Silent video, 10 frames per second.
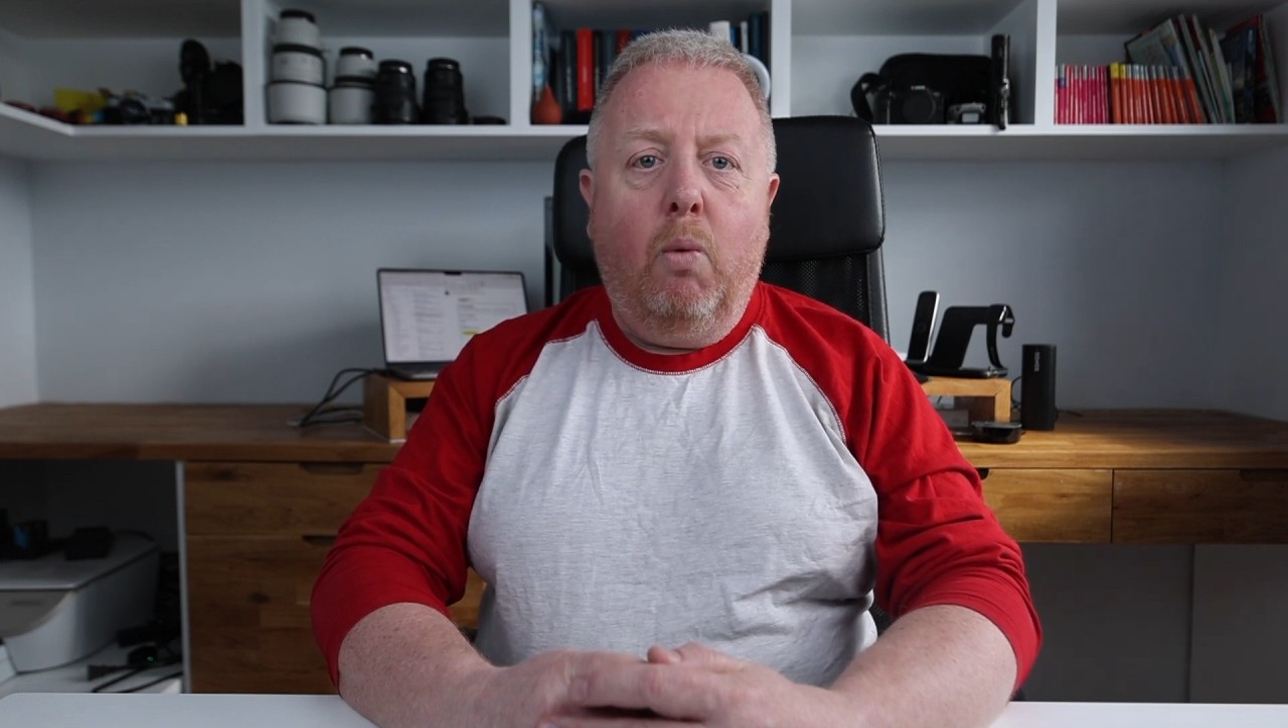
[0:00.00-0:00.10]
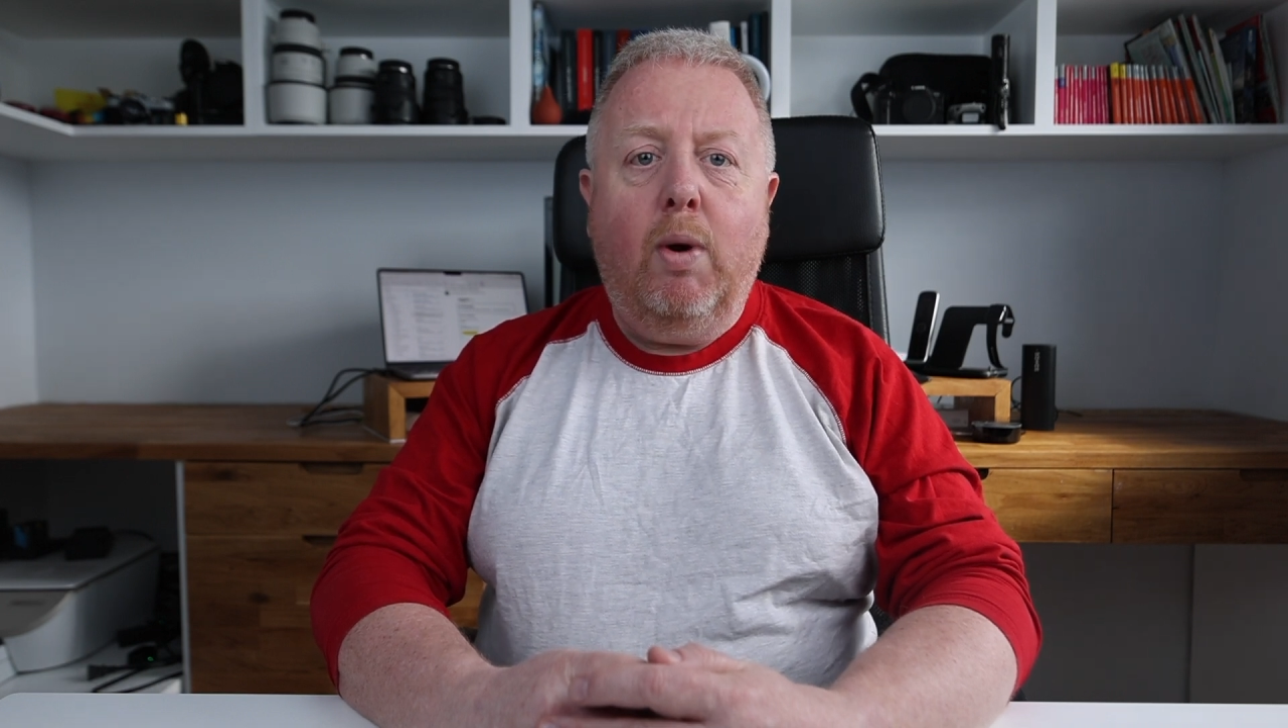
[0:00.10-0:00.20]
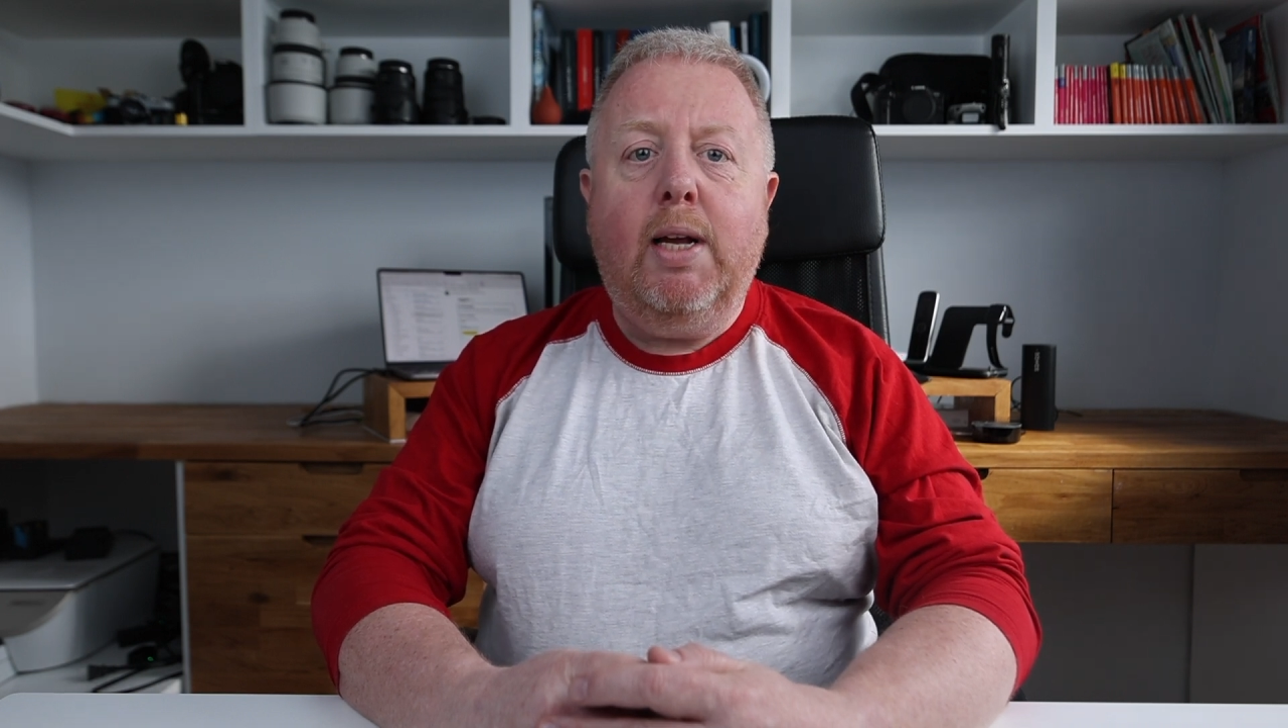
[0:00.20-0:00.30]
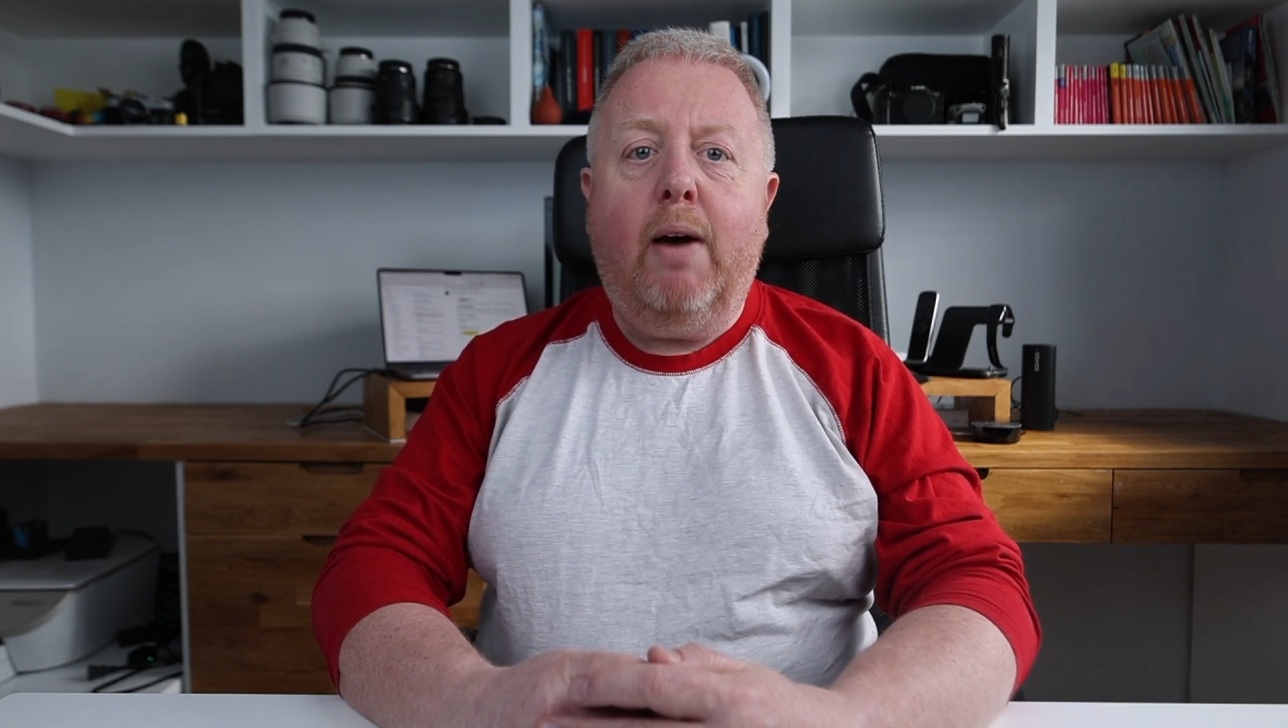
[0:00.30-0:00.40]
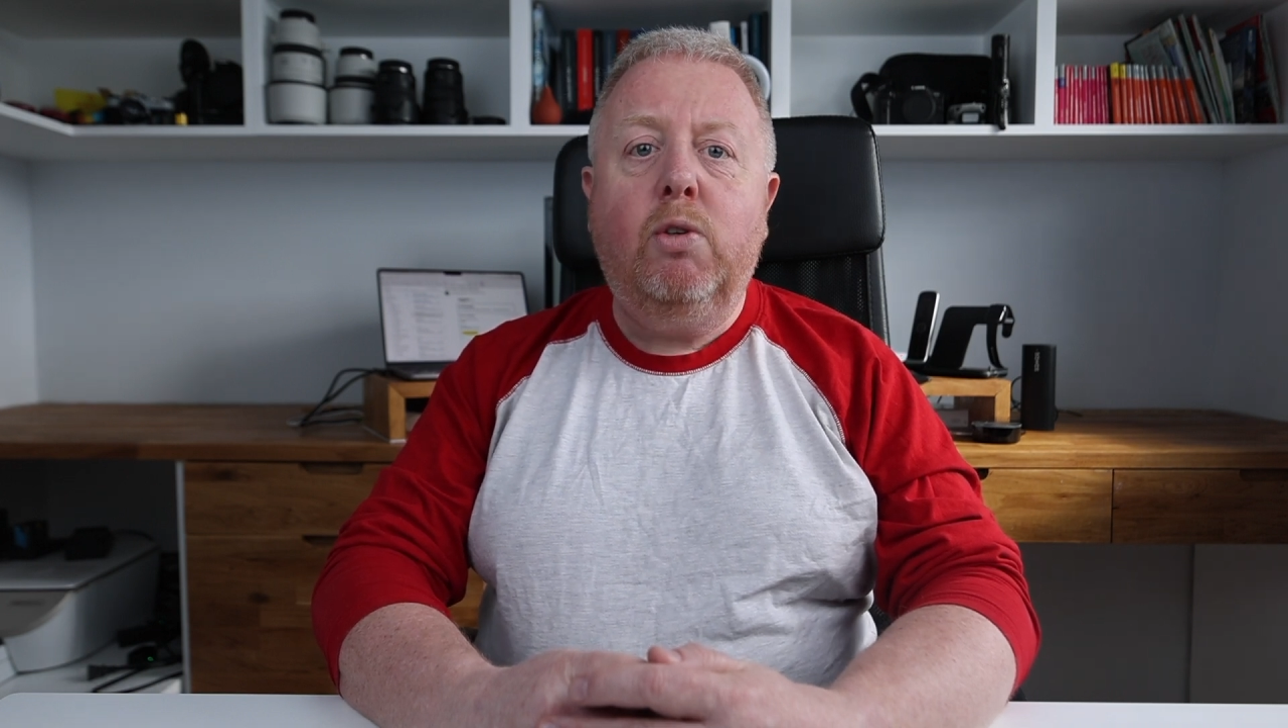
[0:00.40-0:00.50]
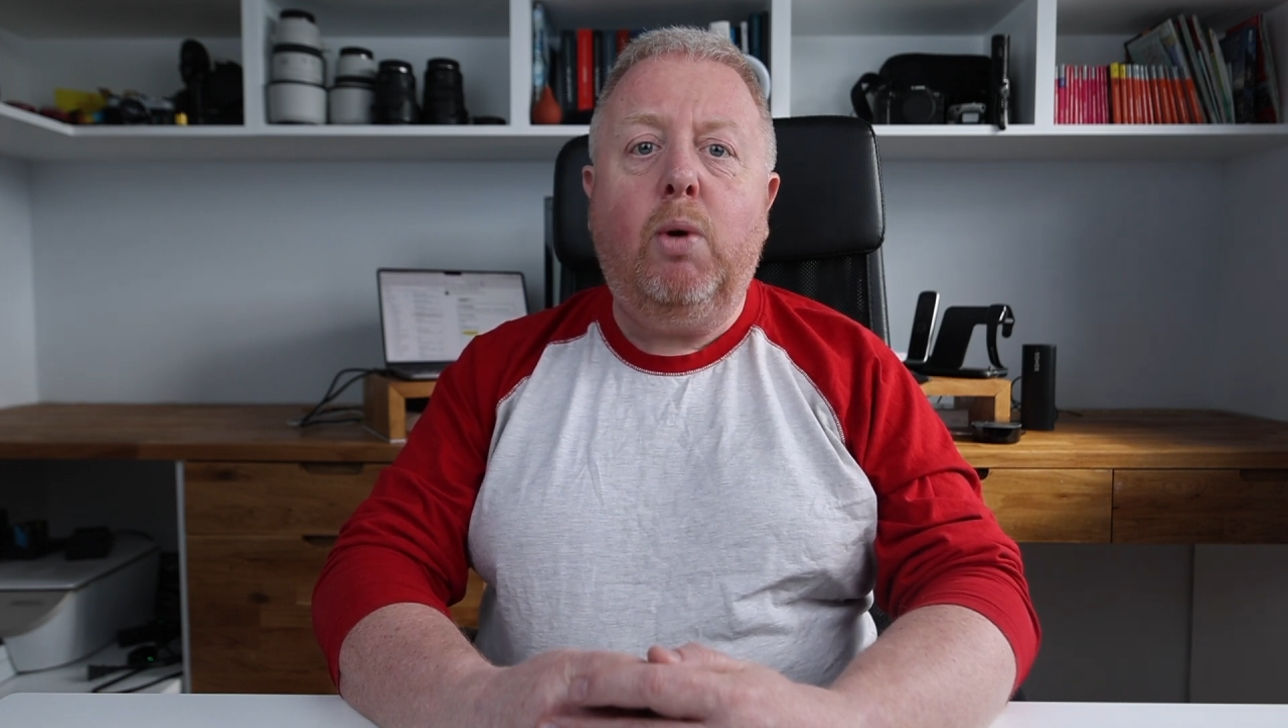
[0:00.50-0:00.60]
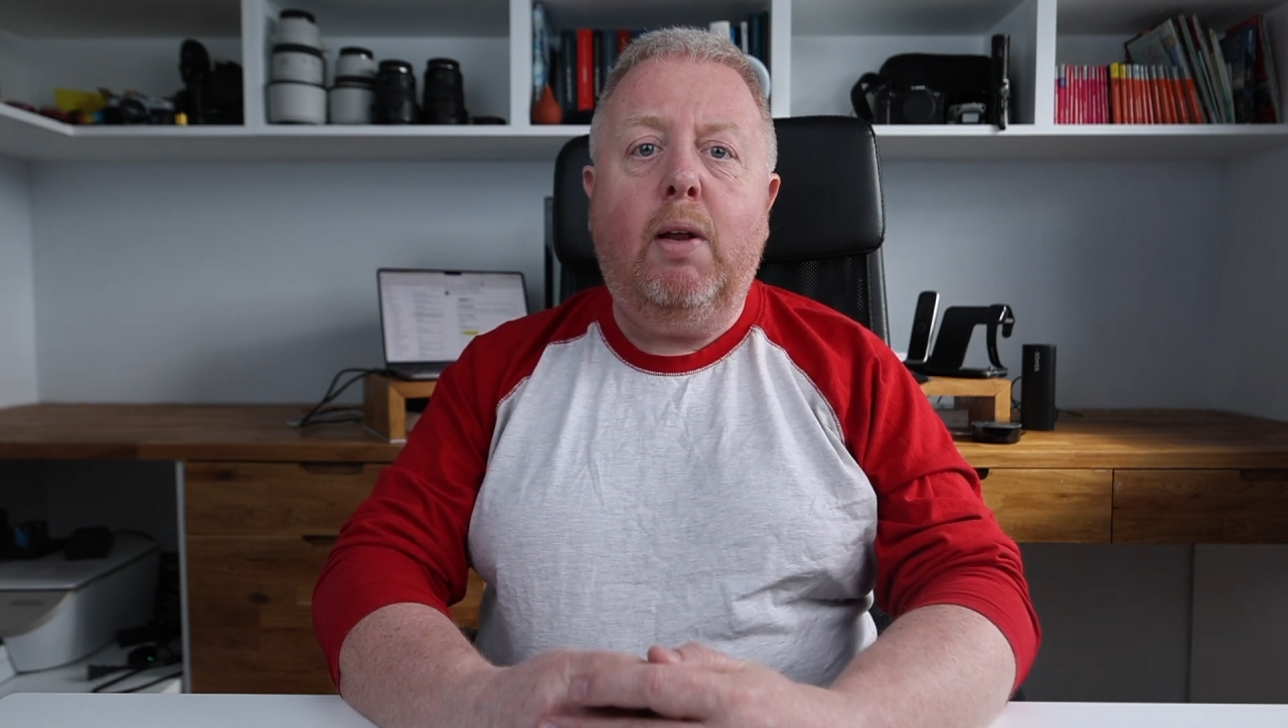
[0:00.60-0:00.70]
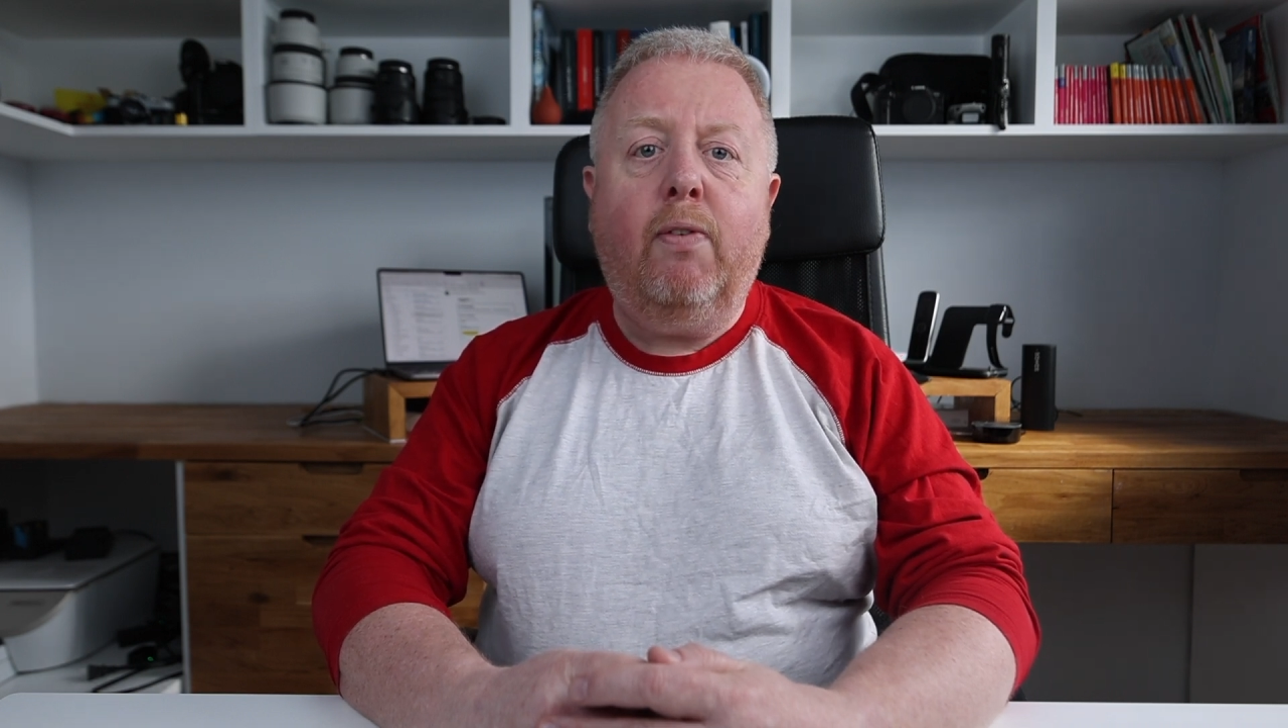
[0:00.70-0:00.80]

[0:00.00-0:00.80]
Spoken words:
and when you have